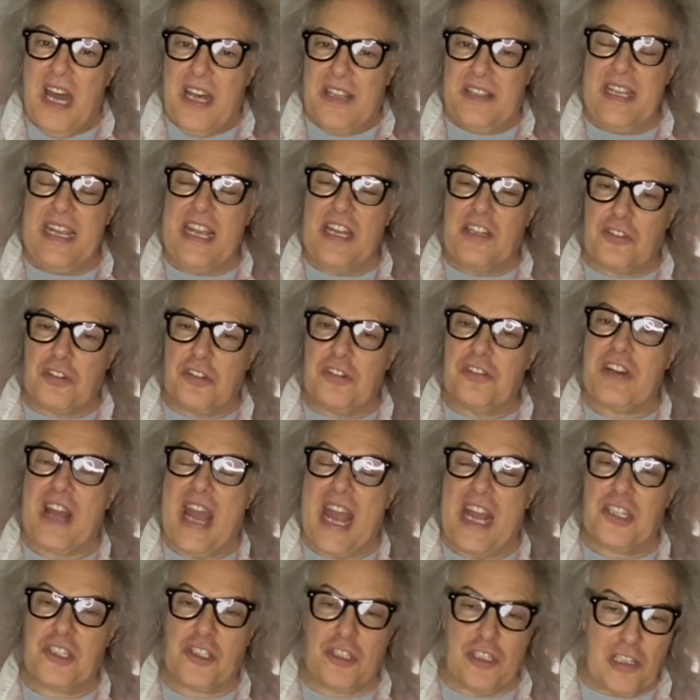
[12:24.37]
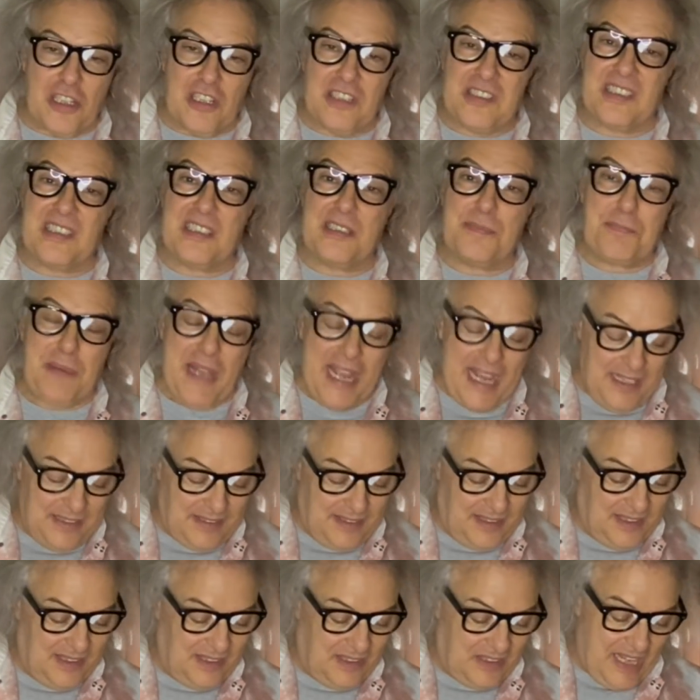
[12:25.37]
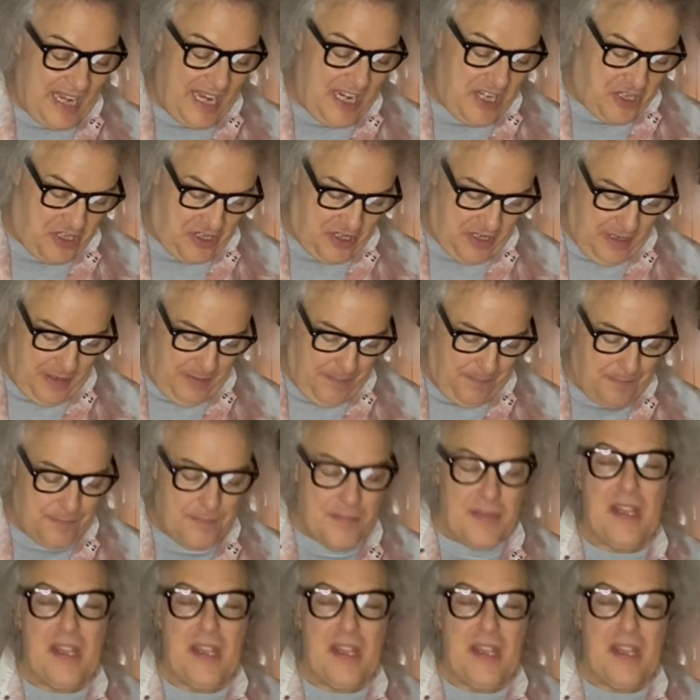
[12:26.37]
the International Space Station.